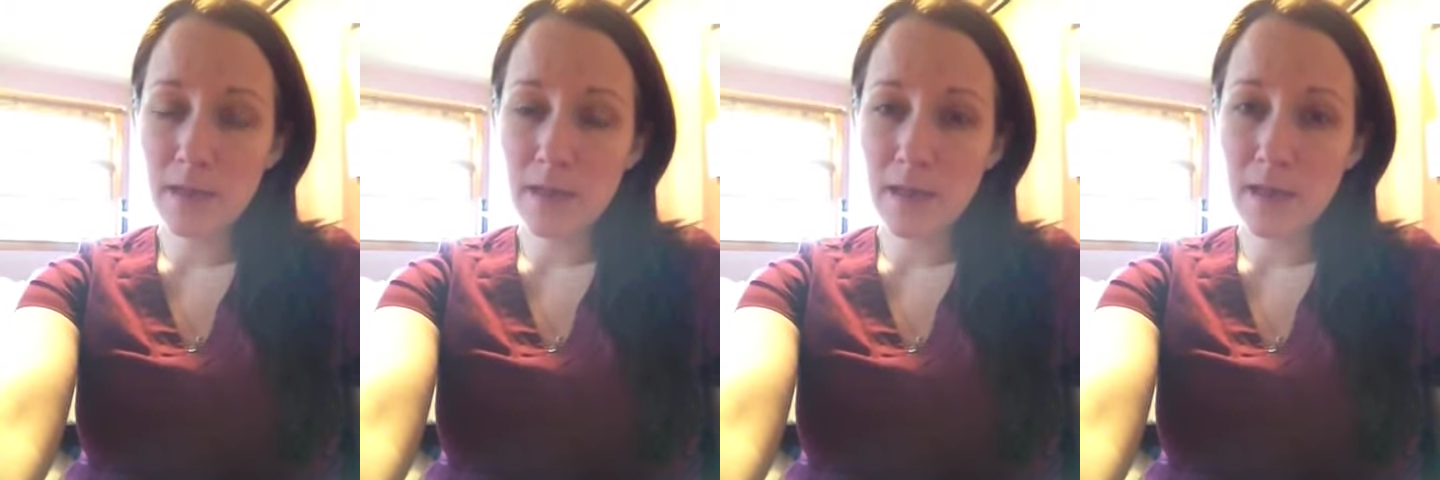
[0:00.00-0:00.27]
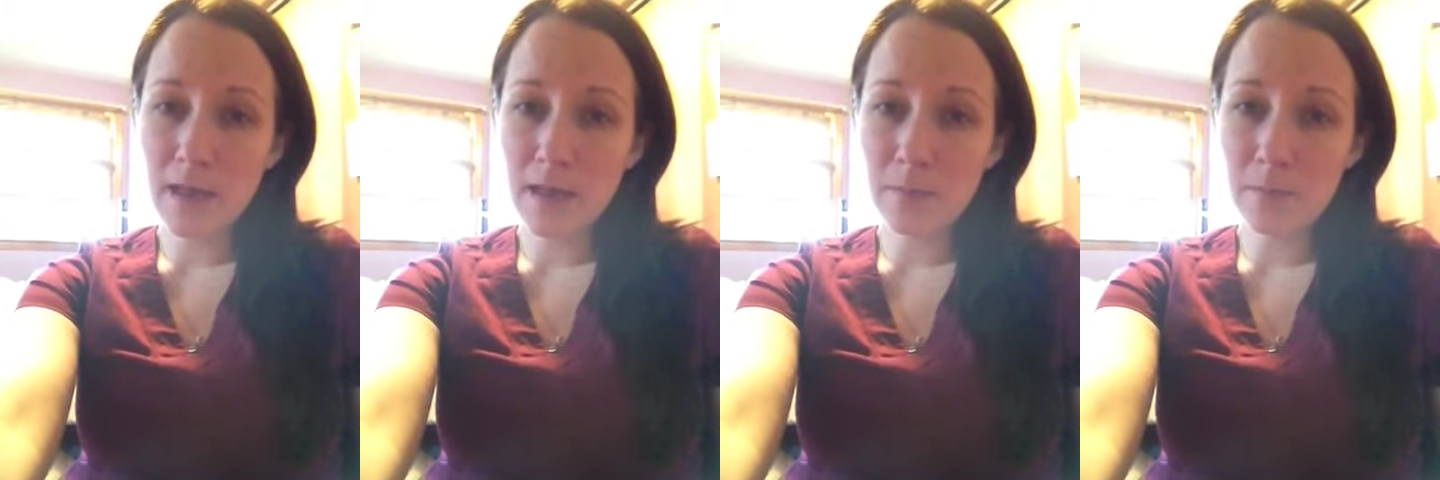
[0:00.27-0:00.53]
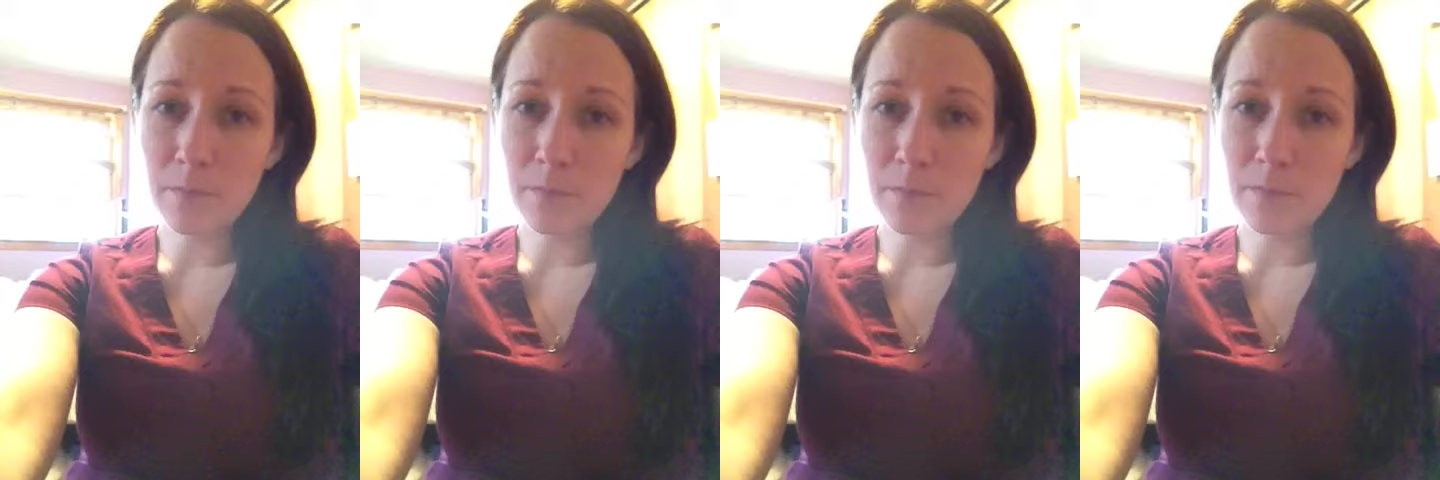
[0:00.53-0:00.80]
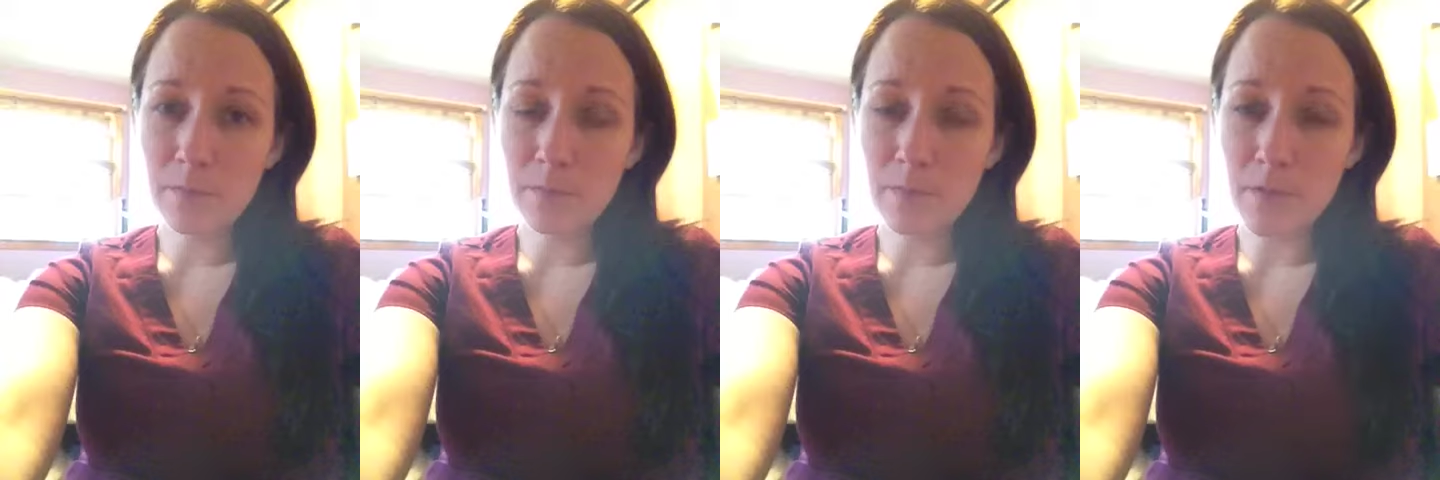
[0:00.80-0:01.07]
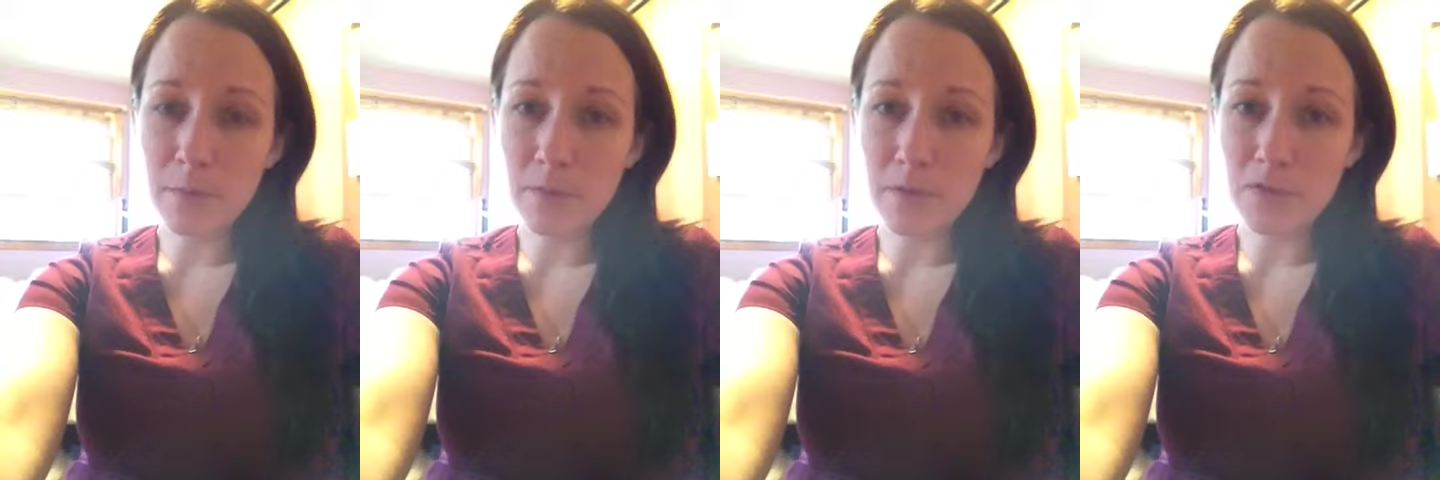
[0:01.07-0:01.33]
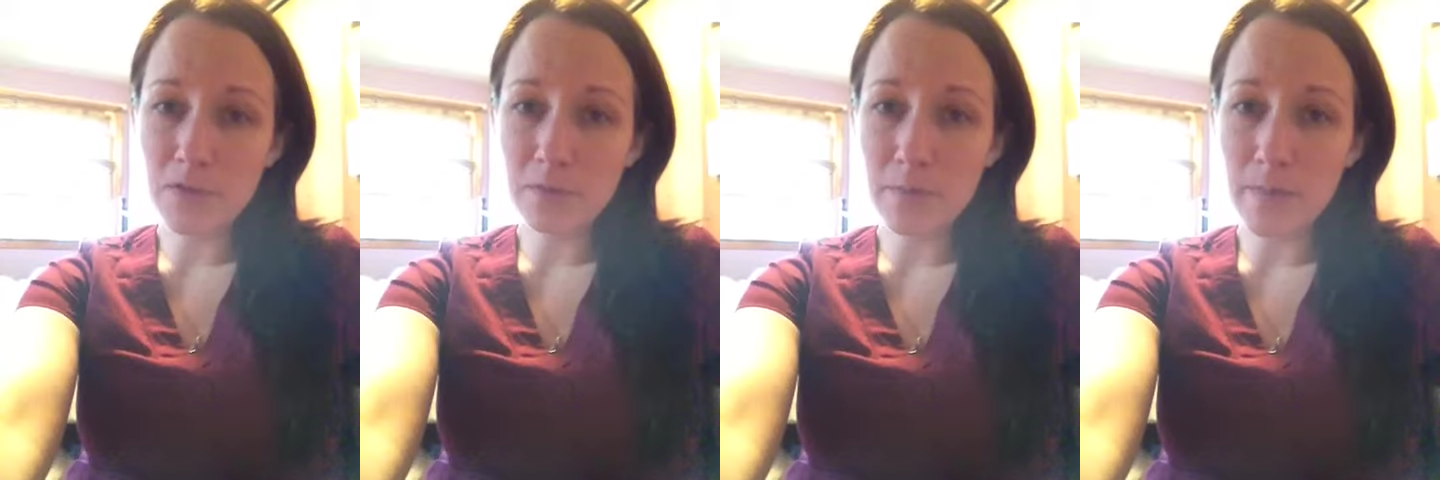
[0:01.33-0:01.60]
get a blood
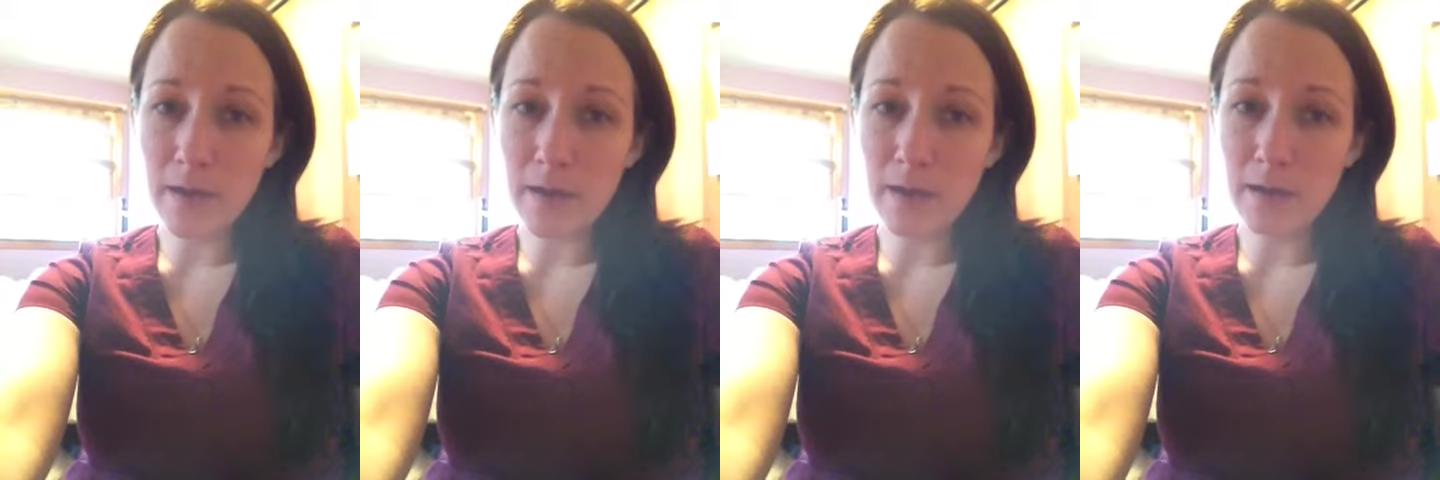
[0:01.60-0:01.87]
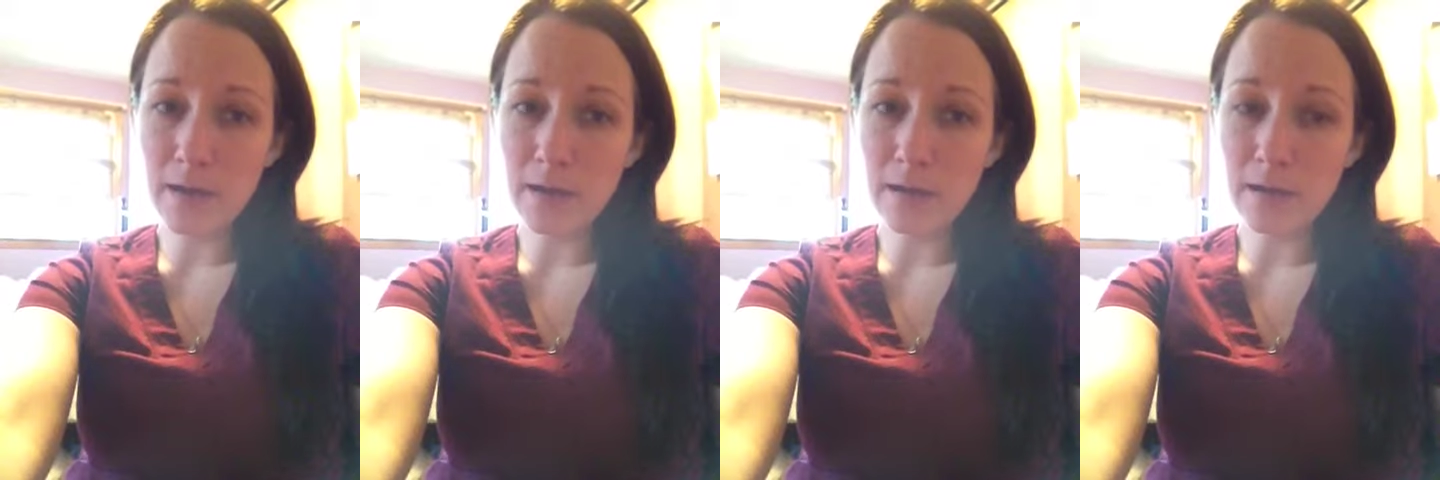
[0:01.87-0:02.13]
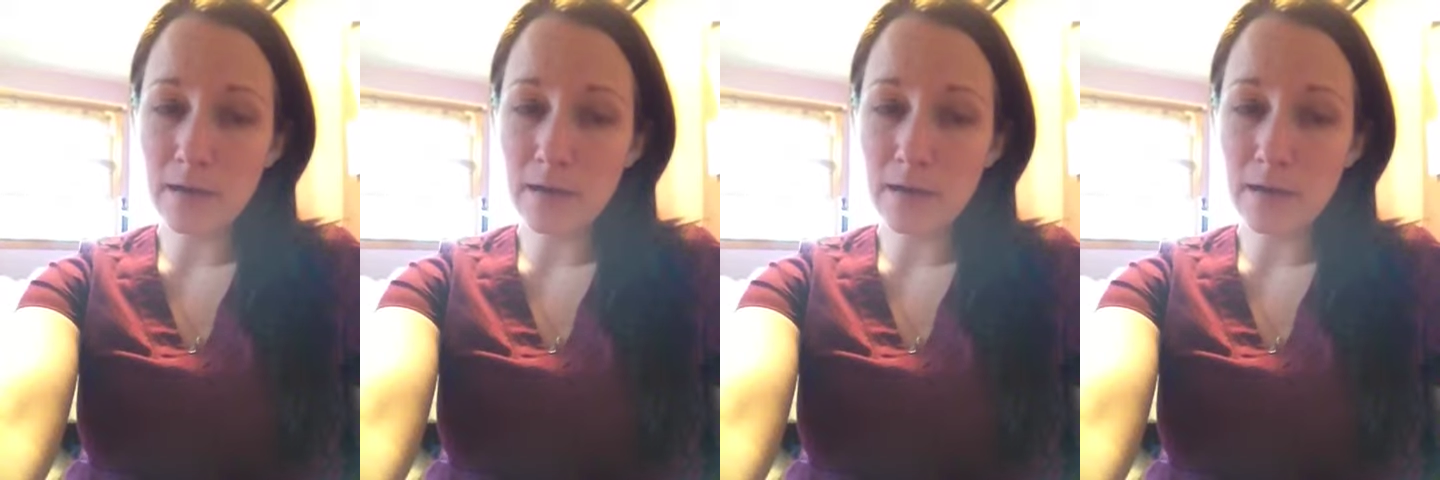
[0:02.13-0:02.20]
pressure by